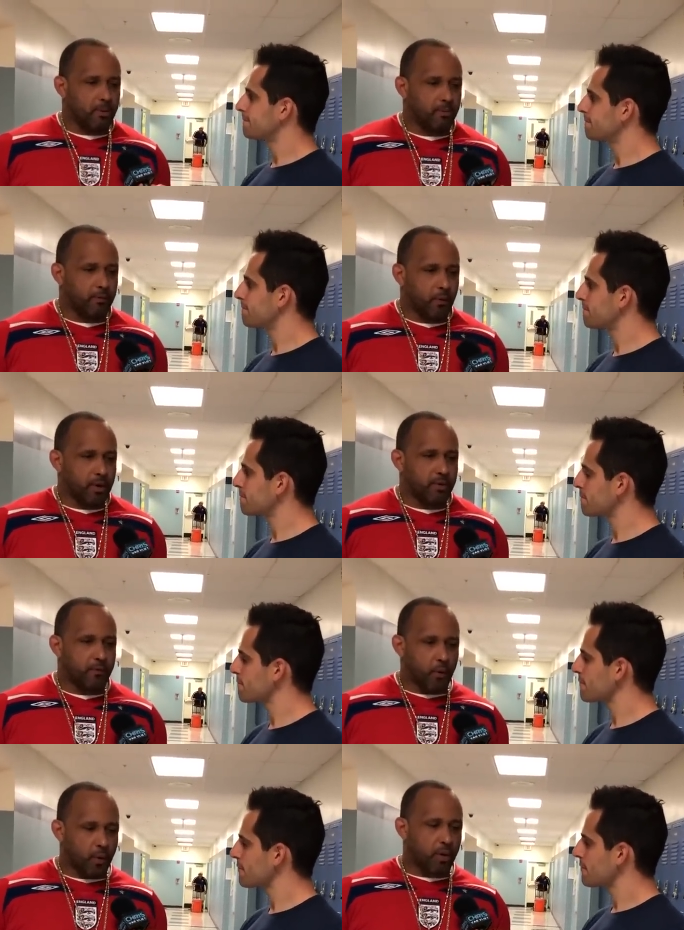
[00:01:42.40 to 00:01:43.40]

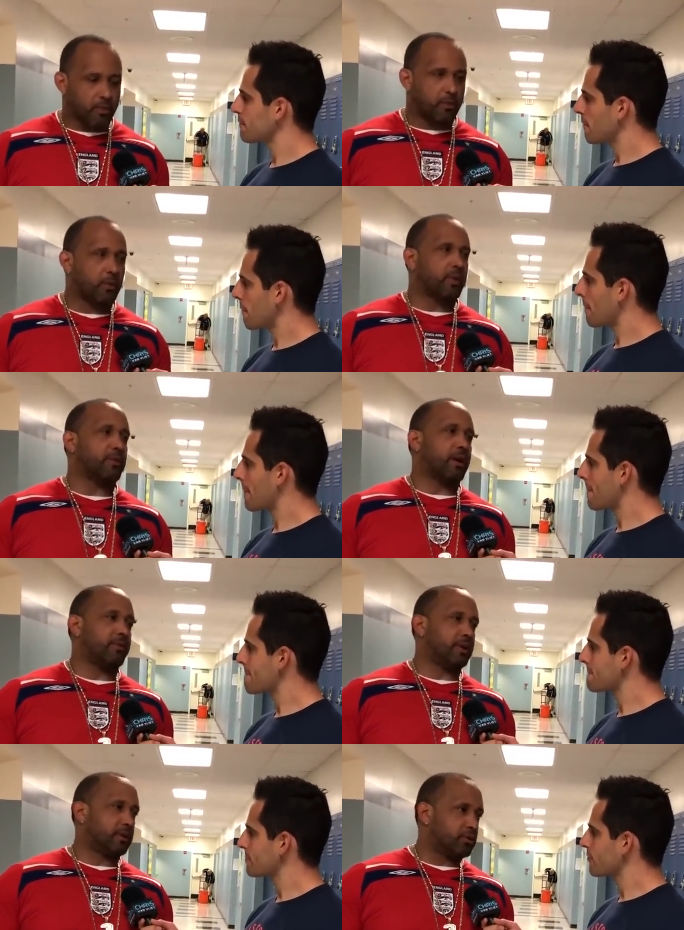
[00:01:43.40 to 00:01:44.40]
Speaker 1: 44. I'll be 45
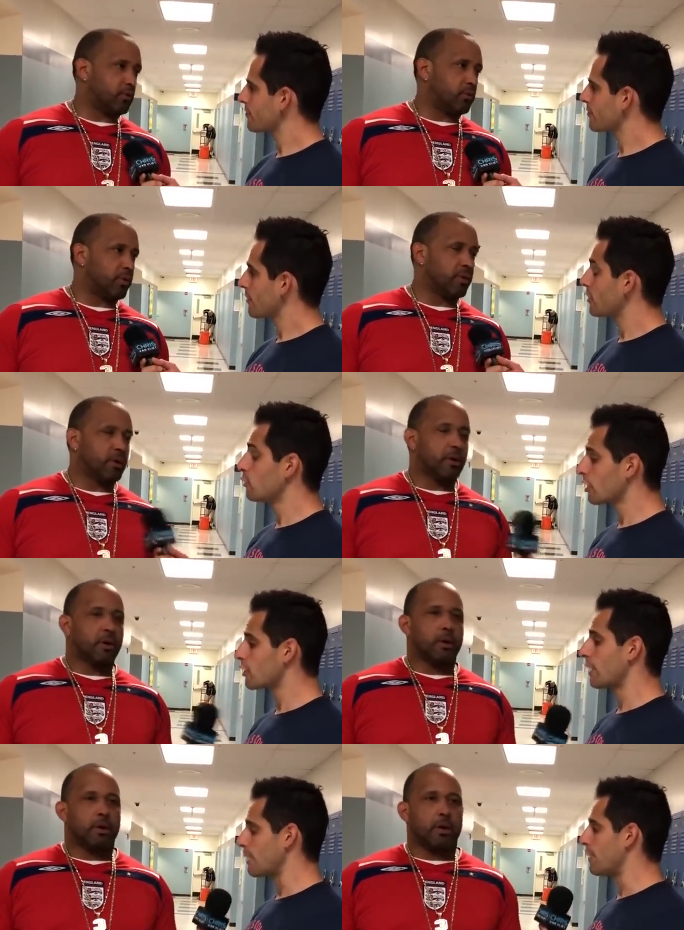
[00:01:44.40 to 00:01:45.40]
in October.
Speaker 2: You look
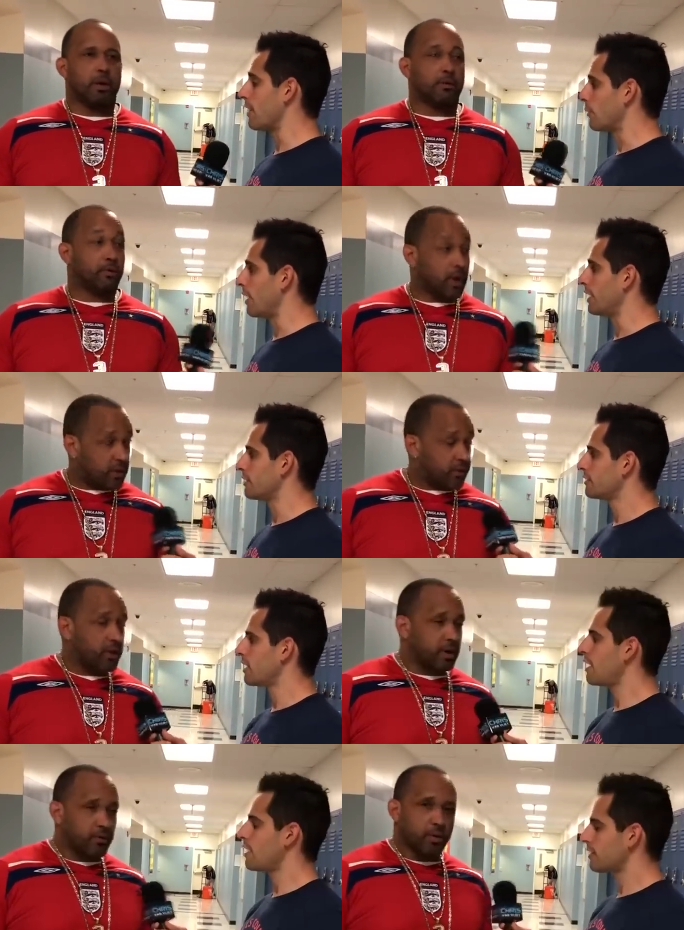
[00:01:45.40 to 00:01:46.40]
great, by the
Speaker 1: way. Thank you.
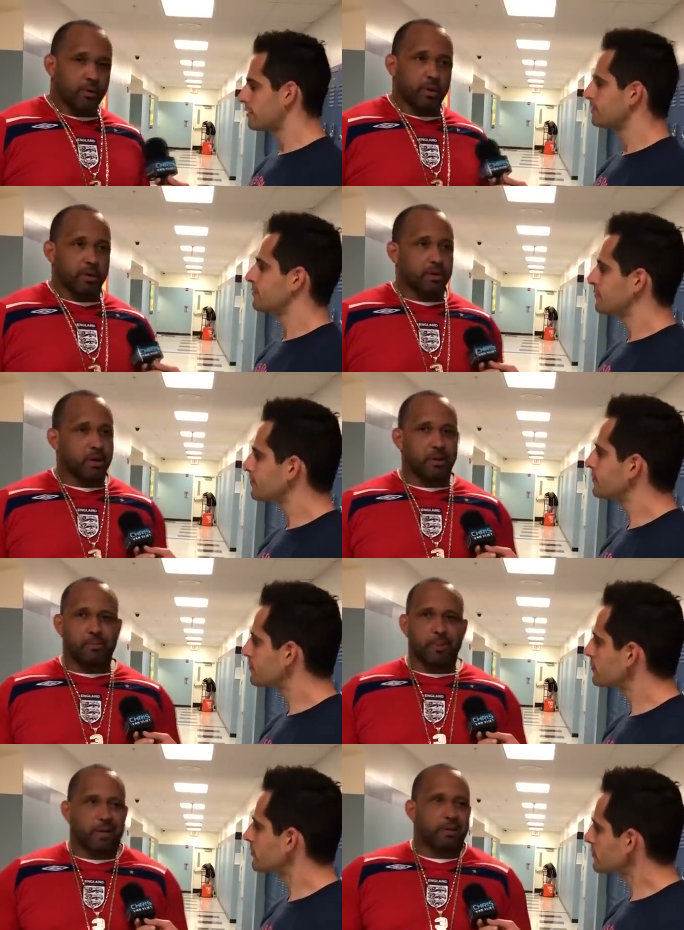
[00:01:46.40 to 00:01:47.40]
Thank you very much.
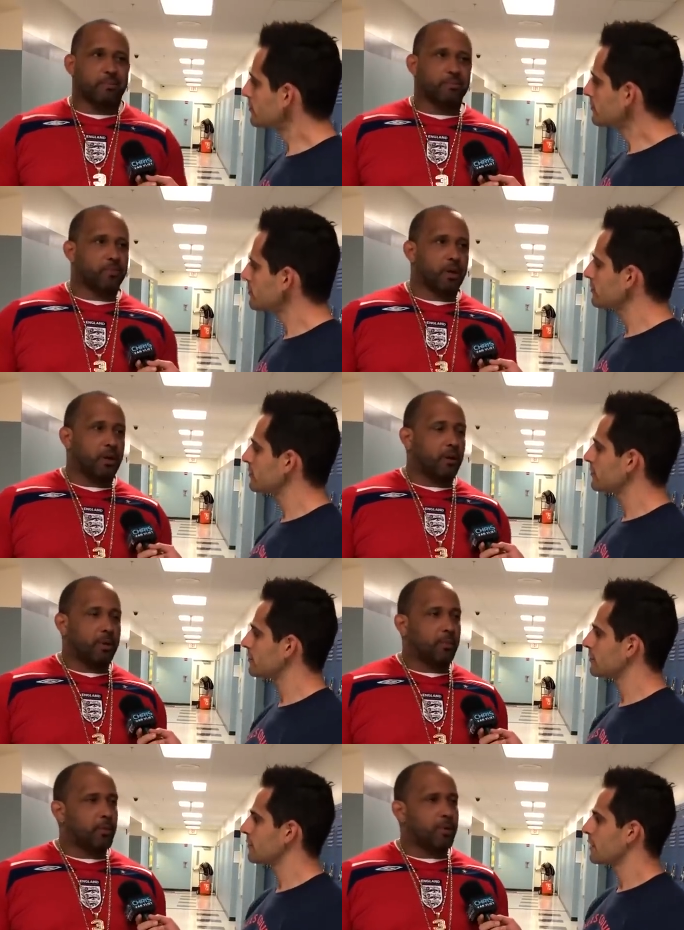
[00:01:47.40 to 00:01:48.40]
And, you know, I'm at
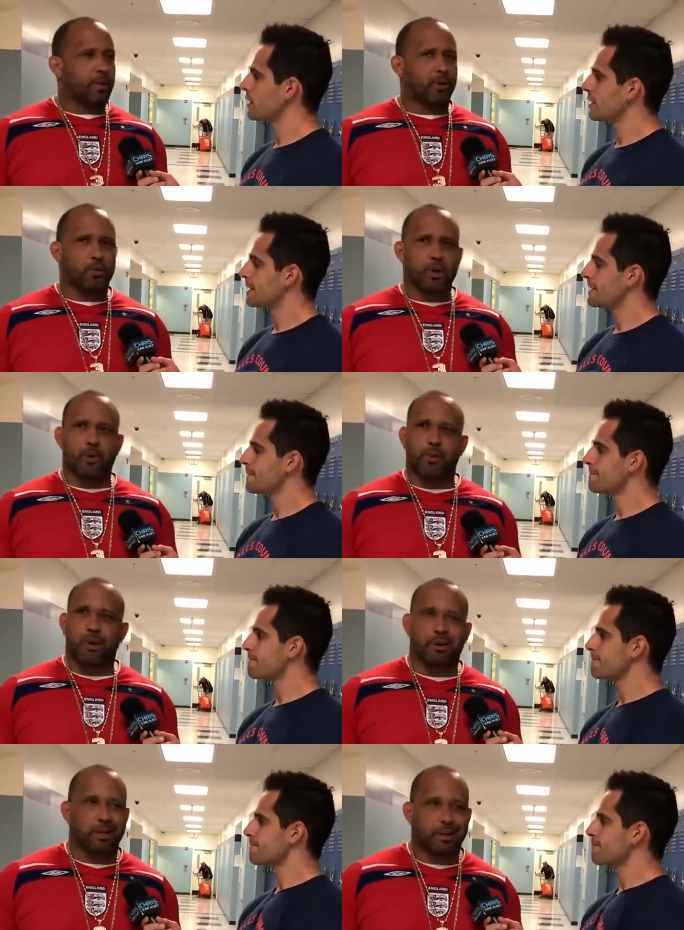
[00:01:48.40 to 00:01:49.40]
a point in my career where,
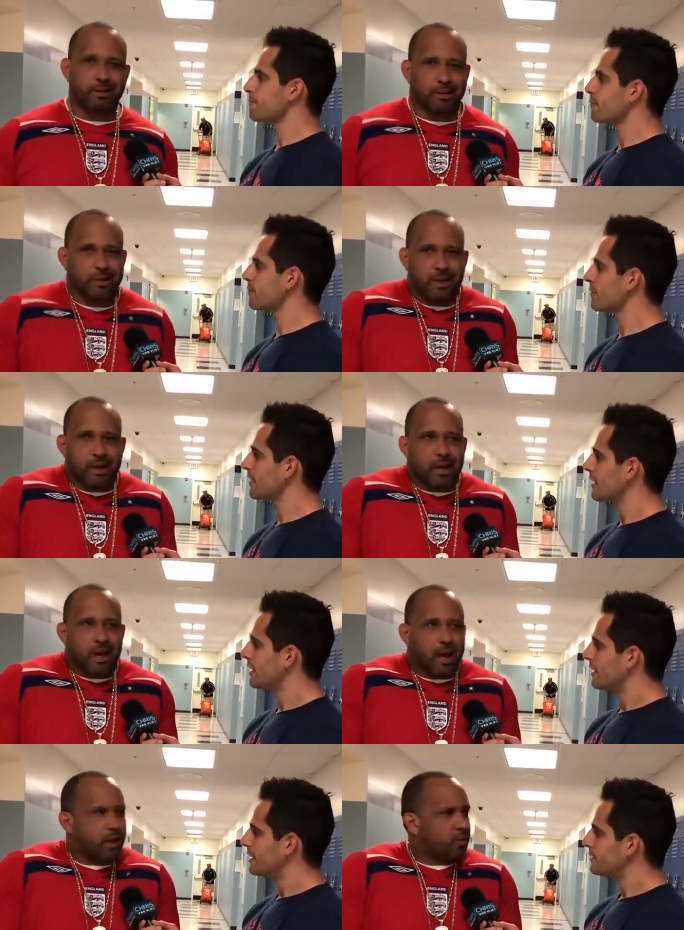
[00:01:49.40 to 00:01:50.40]
like,
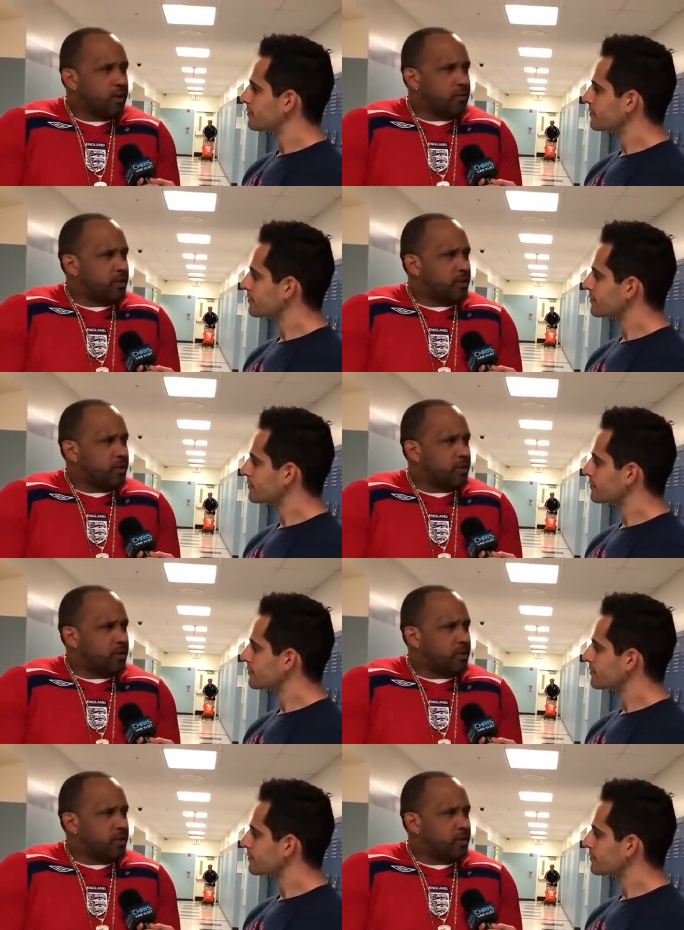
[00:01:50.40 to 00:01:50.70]
I don't want to be